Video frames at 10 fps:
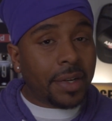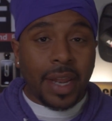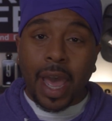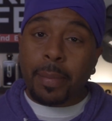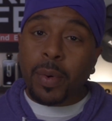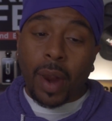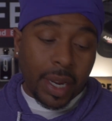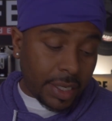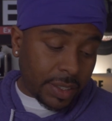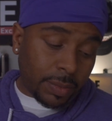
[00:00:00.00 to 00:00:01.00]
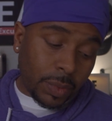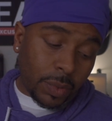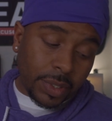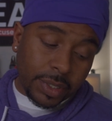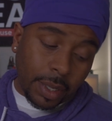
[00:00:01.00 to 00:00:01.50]
I'll be rocking this one
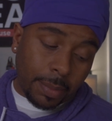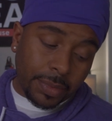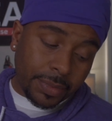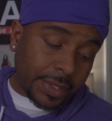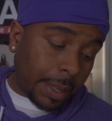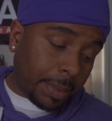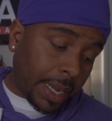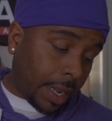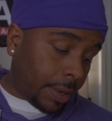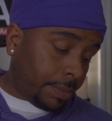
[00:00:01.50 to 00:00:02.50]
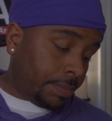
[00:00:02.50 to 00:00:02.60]
during the summer, stepping out,